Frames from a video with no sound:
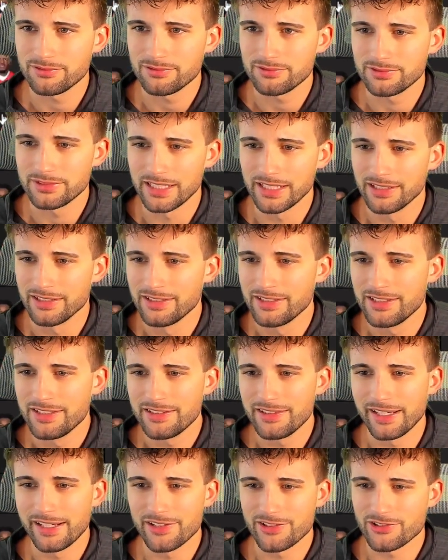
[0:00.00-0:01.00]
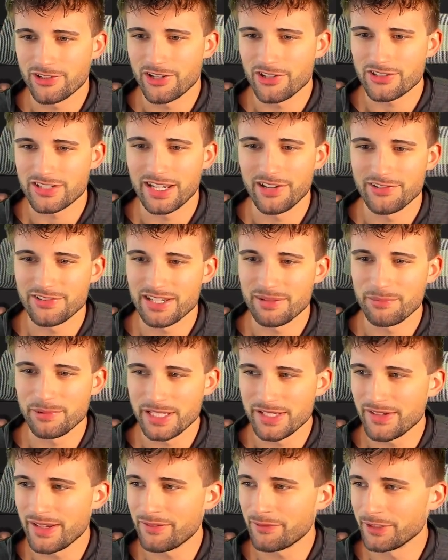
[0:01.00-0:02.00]
Yeah, that is Josh Downs, I
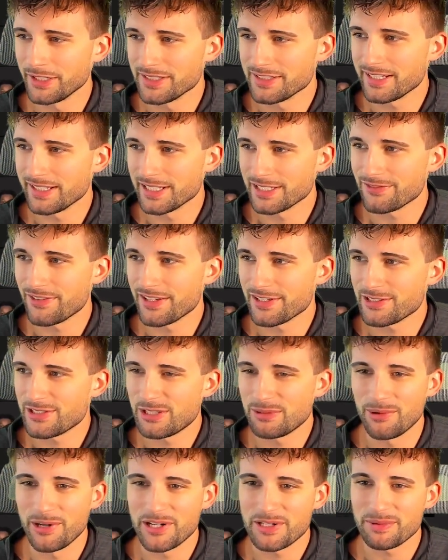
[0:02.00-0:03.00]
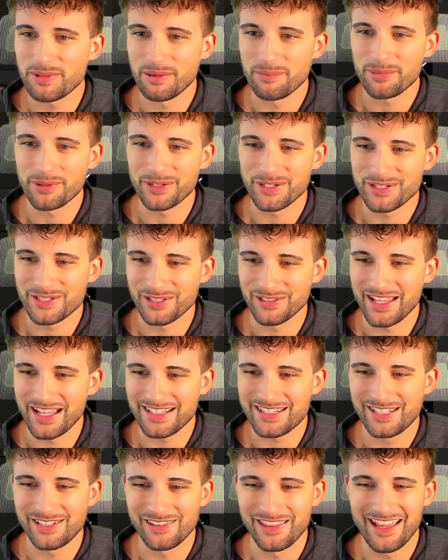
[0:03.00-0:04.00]
believe. I haven't really seen his face too much, but I'm pretty sure
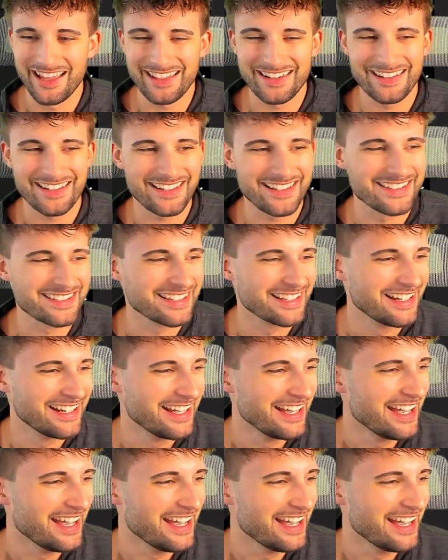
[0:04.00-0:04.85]
that's who that is.